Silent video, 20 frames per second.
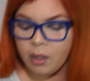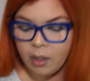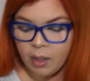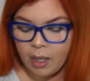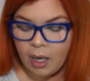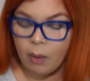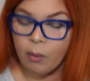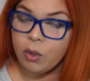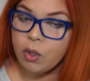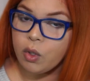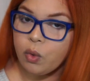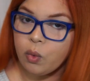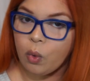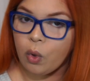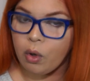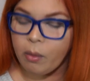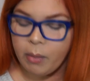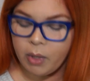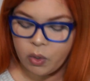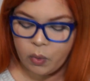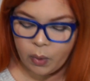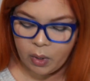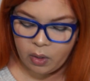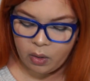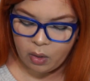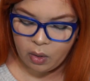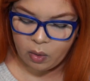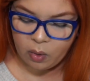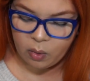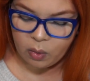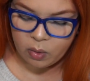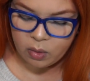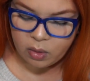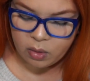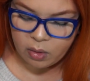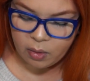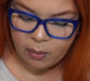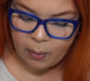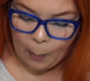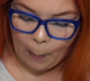And I was torn between
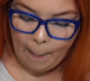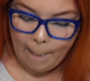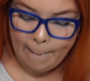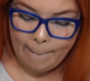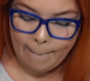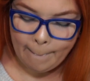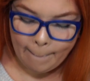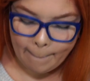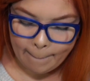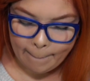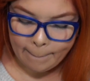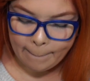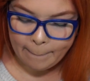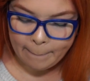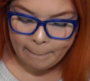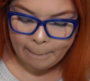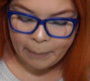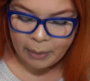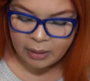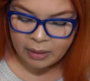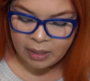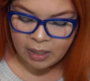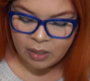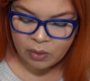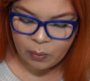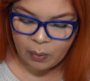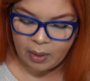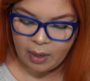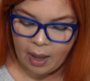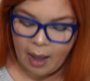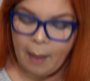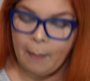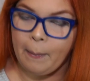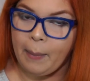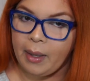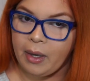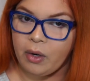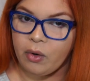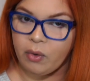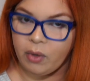those, but this one had
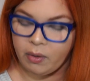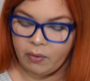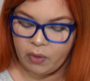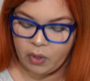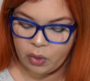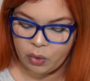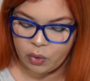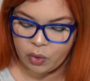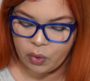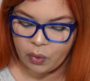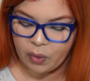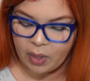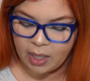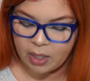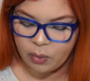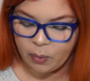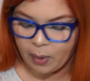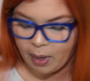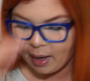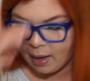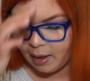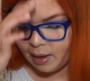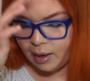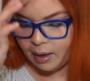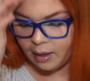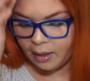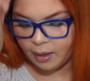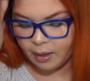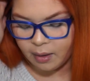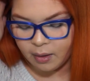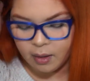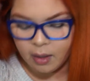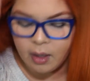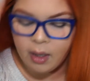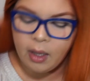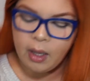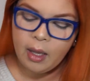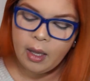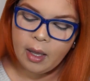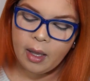better reviews, so that's why I got it.
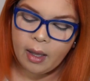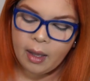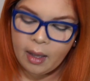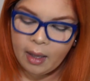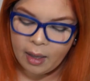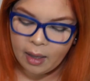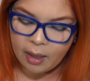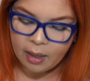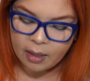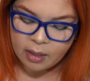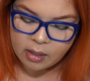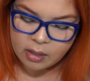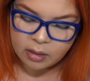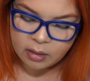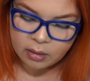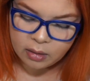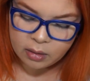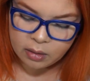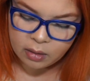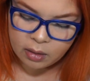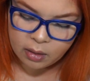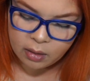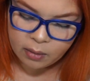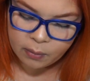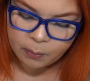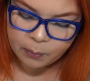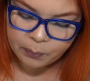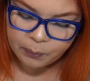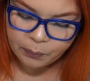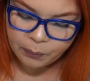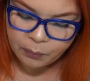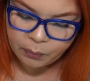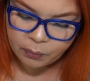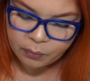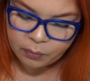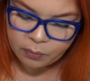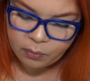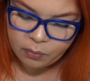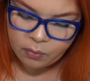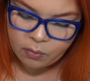And
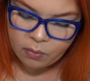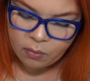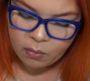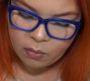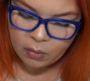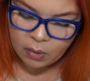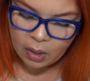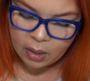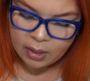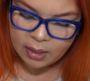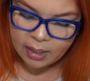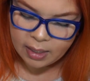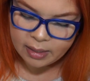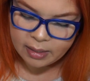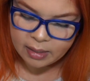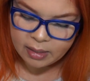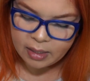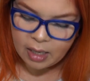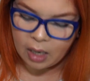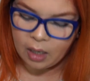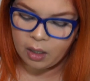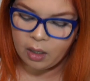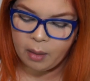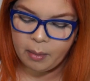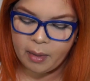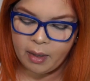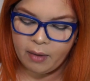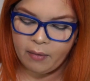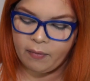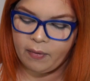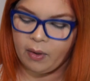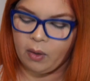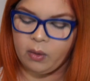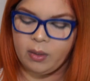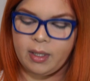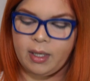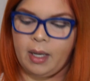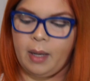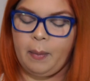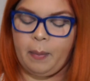this is not gonna be a
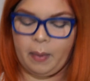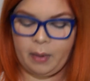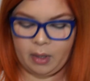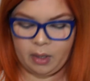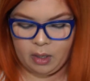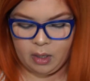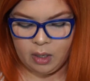felt tip.